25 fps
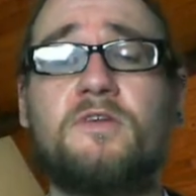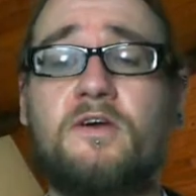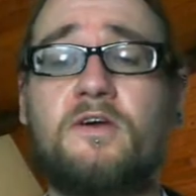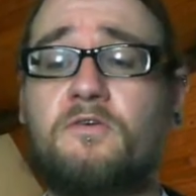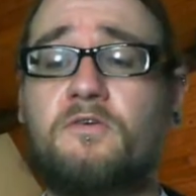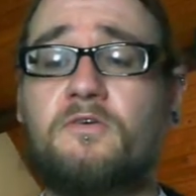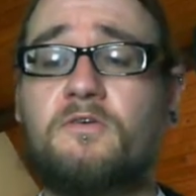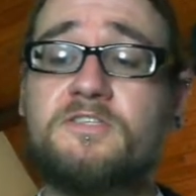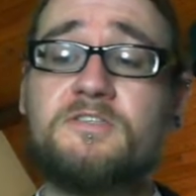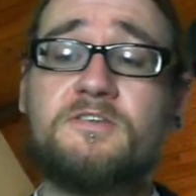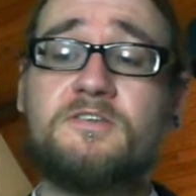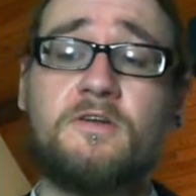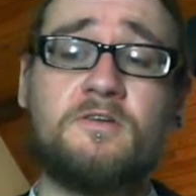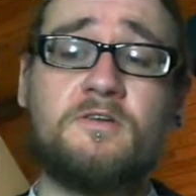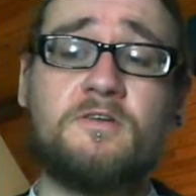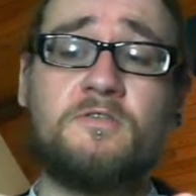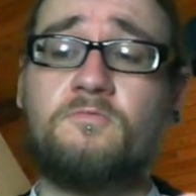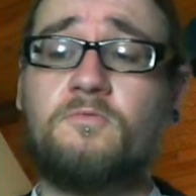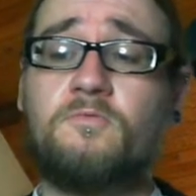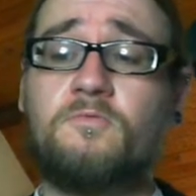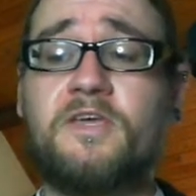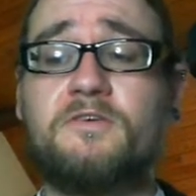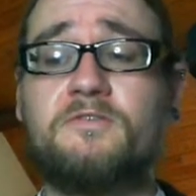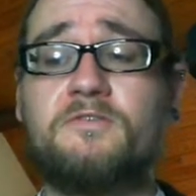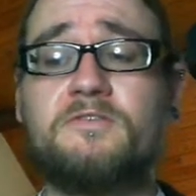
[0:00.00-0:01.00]
know. It's not on the
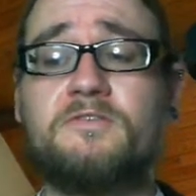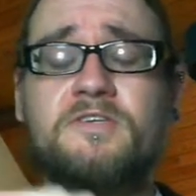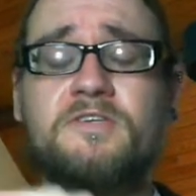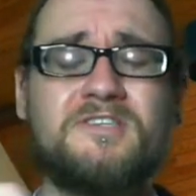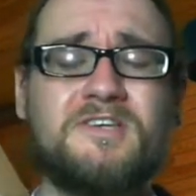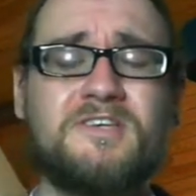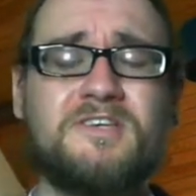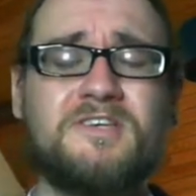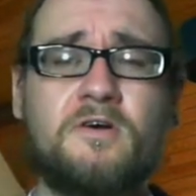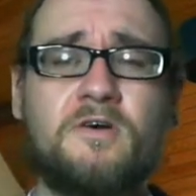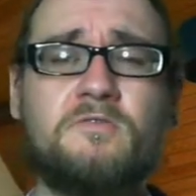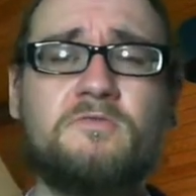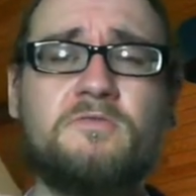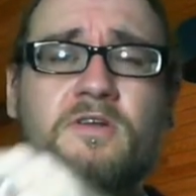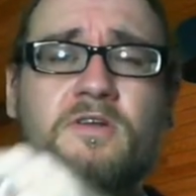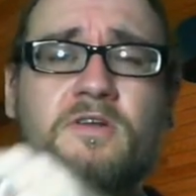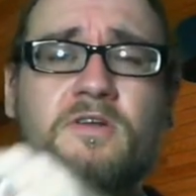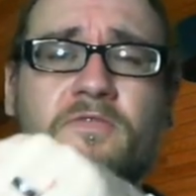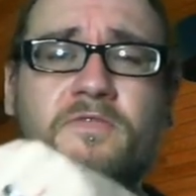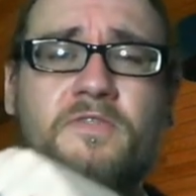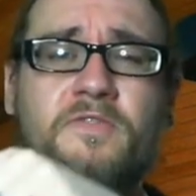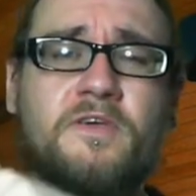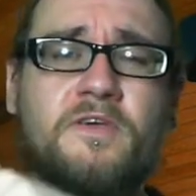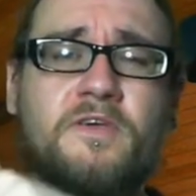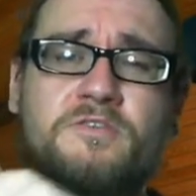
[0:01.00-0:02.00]
wheels. It's only
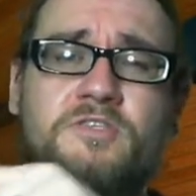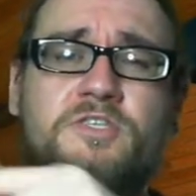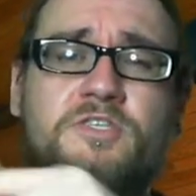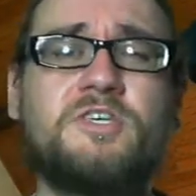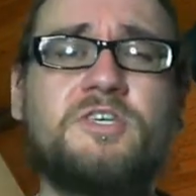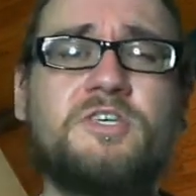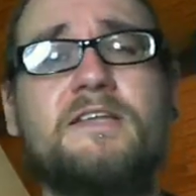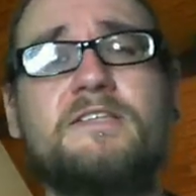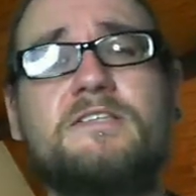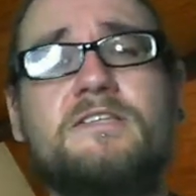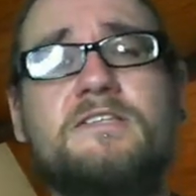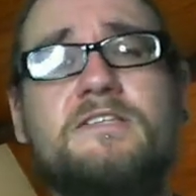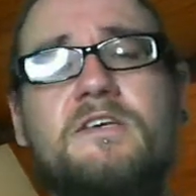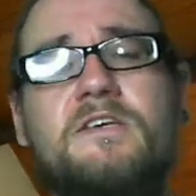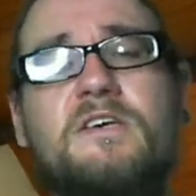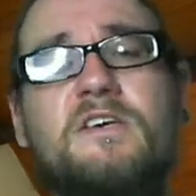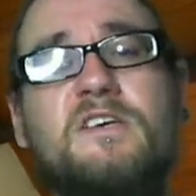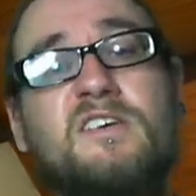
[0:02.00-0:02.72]
on those jets.